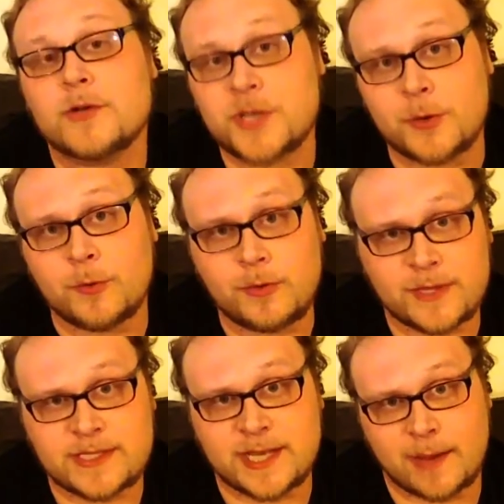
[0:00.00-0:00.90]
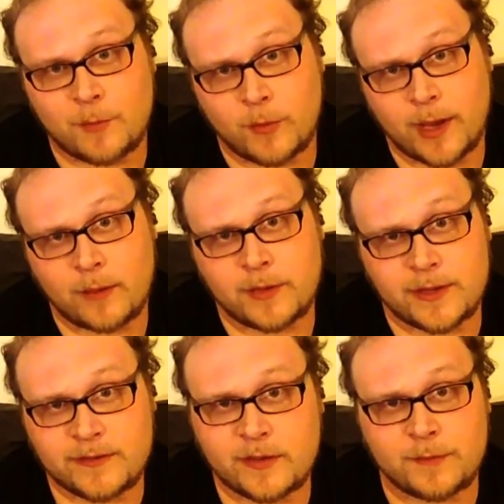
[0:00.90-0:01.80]
Number 2 this time around
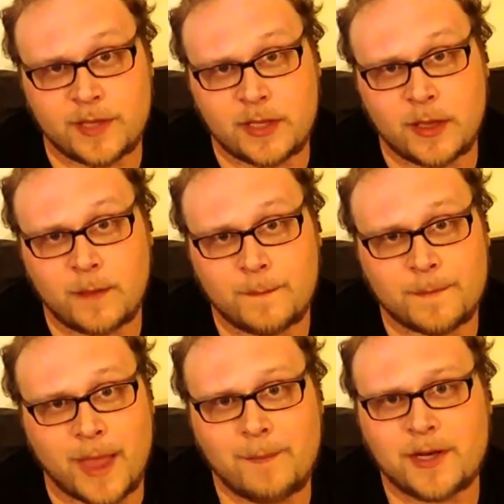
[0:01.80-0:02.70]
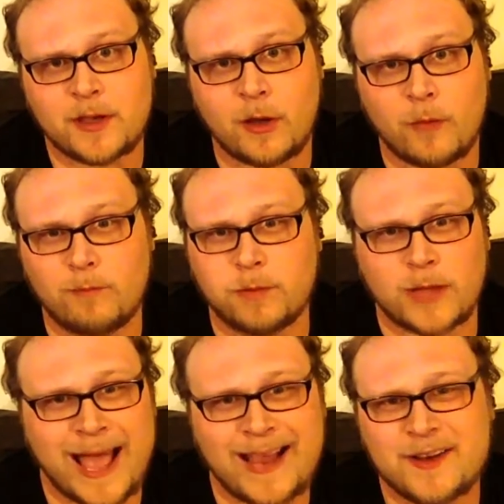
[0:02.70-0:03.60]
is going to be, I'm going to call
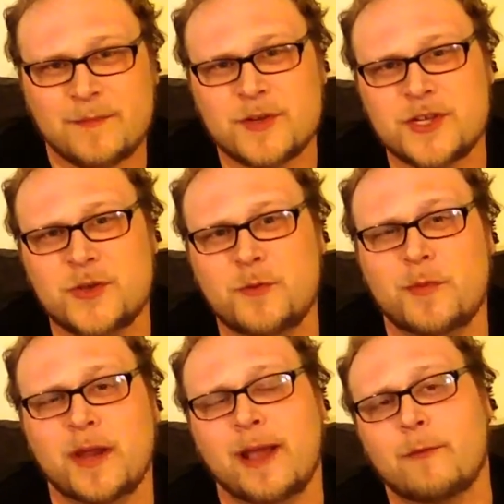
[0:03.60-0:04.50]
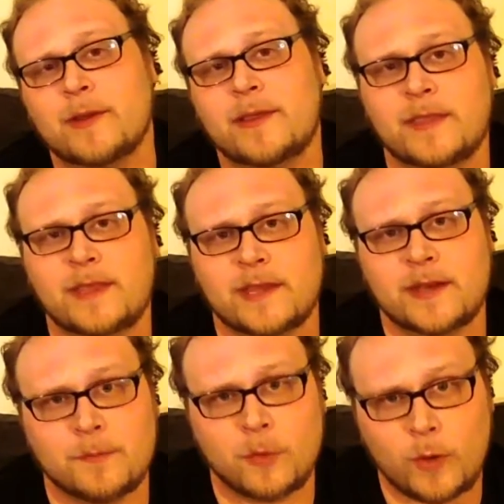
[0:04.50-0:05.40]
black number 2, but I really think
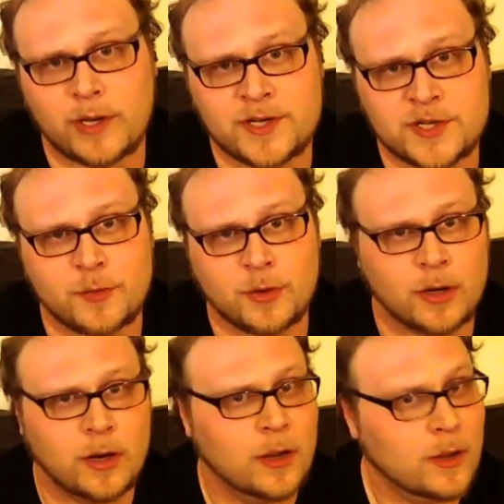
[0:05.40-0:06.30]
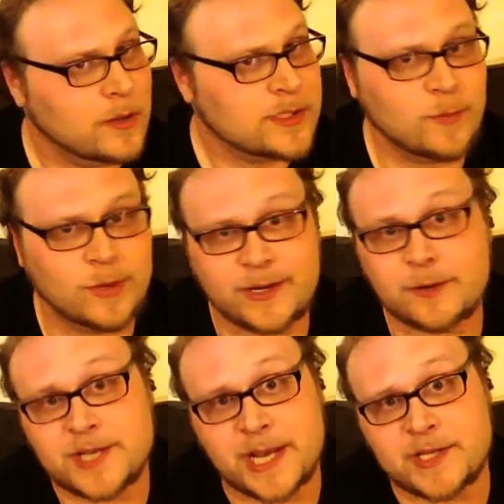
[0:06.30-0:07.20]
that number 1 and 2 are somewhat
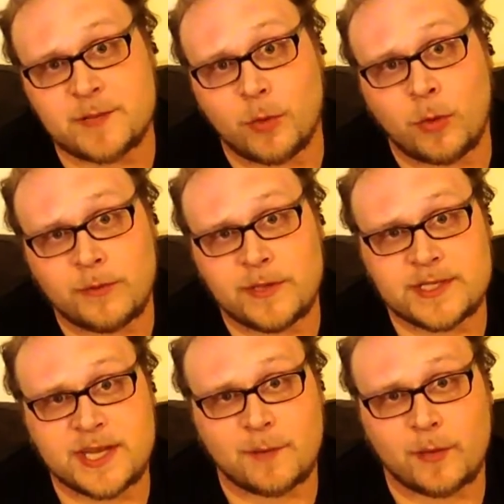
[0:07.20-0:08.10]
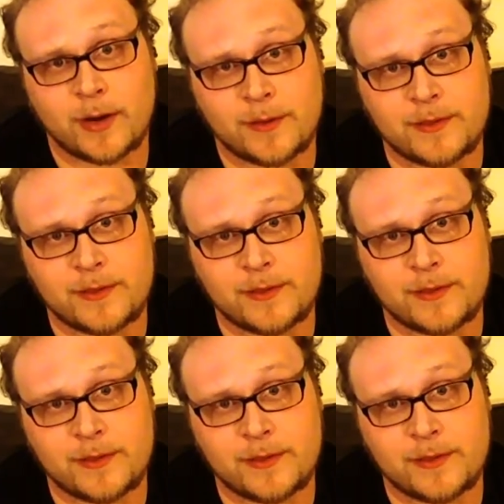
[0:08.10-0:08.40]
interchangeable this time around.